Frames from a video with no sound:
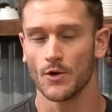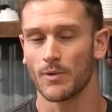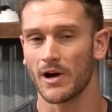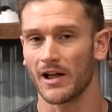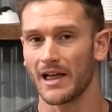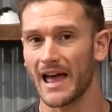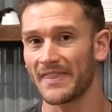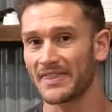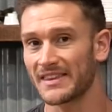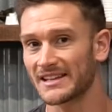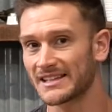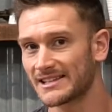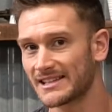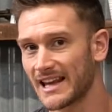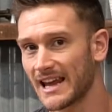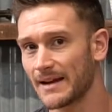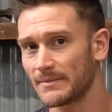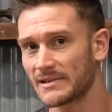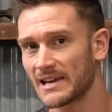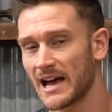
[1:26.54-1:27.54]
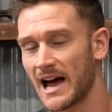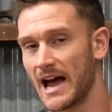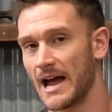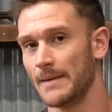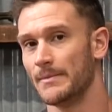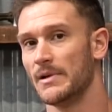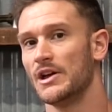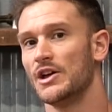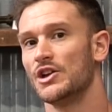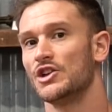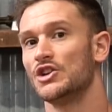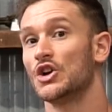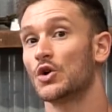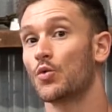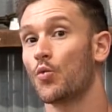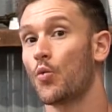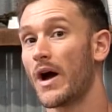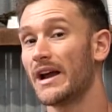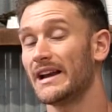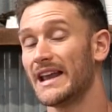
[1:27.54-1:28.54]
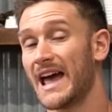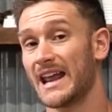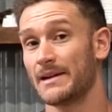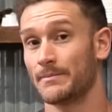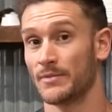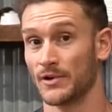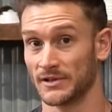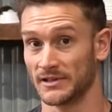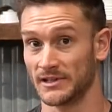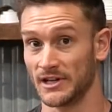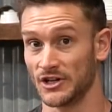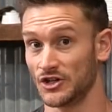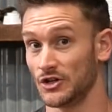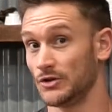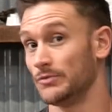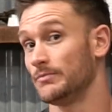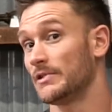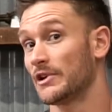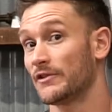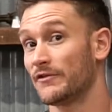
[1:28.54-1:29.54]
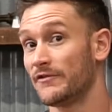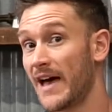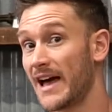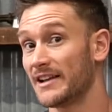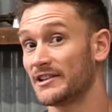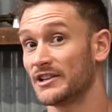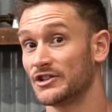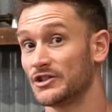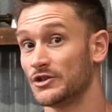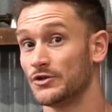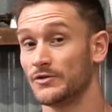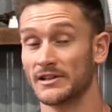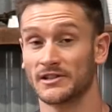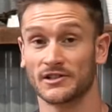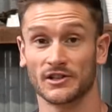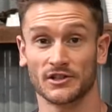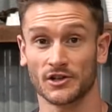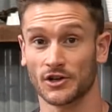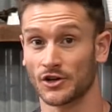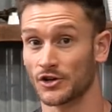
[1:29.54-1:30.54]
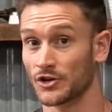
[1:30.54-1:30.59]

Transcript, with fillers: Well, at the same time, your white adipose tissue, your fat tissue that's just your